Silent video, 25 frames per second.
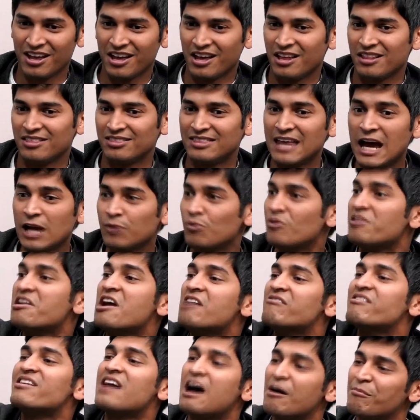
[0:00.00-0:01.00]
That will
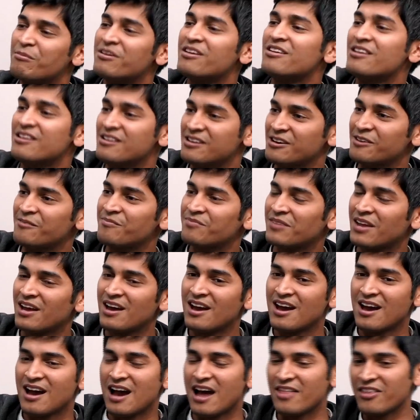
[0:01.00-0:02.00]
never happen in India.
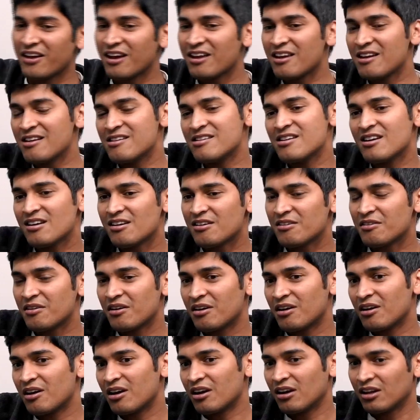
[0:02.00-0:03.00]
I think in India,
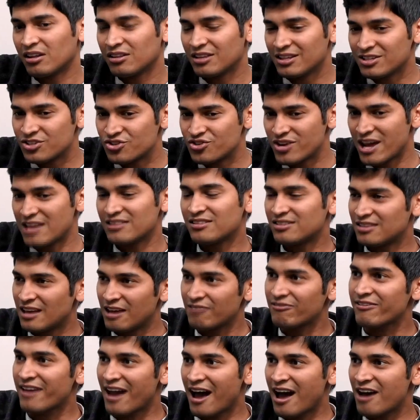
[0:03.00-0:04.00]
the strength that
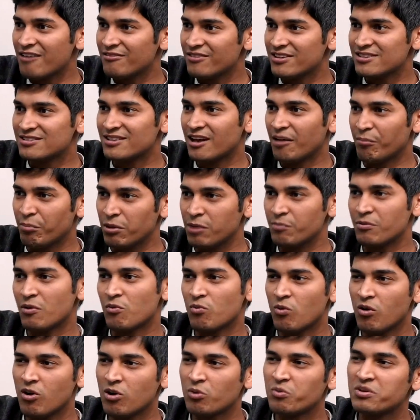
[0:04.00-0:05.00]
we have is that people
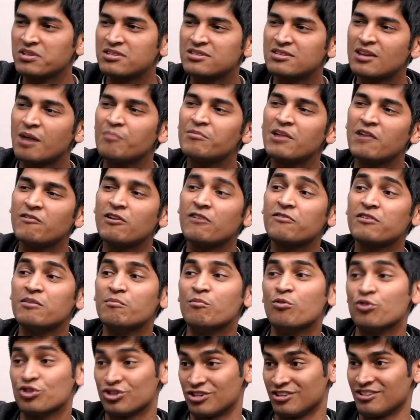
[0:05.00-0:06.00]
work with some level of
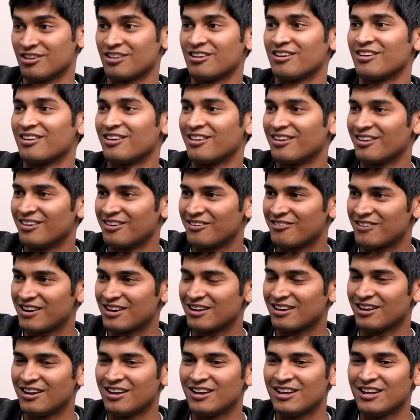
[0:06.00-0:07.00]
emotion, right?
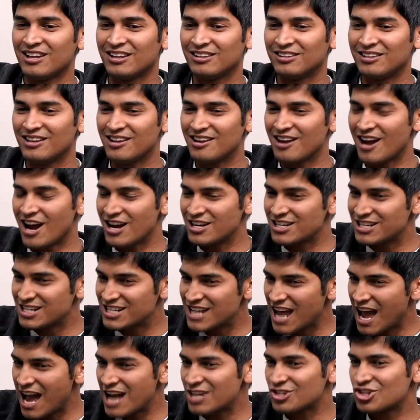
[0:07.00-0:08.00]
They're
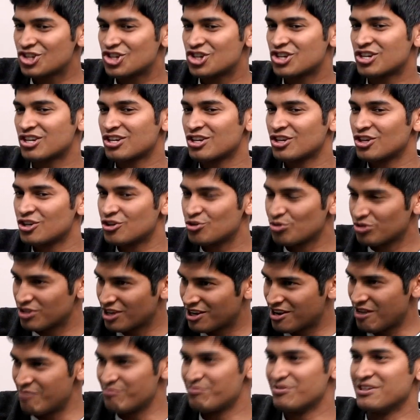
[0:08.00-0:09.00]
attached to the
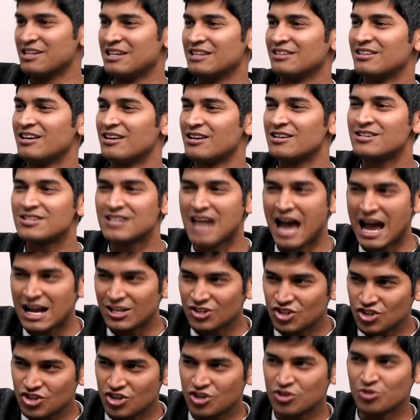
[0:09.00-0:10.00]
company. They're
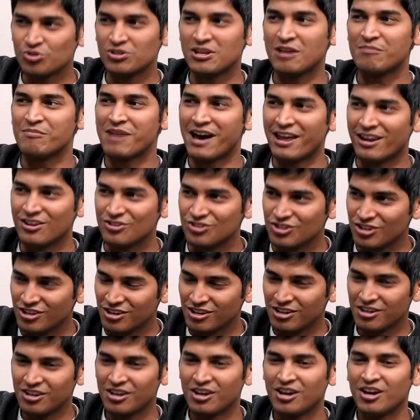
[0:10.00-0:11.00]
attached to their manager
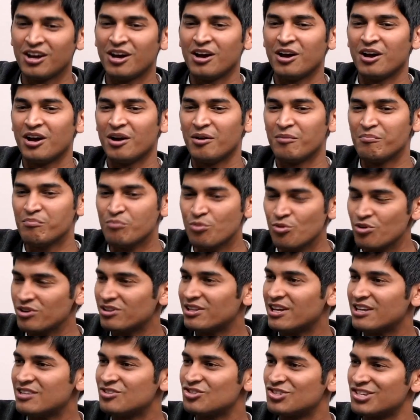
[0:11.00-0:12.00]
more
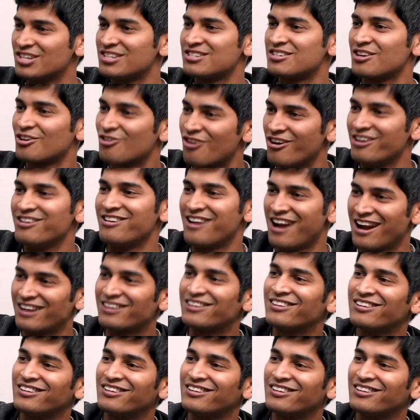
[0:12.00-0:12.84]
than just a contract.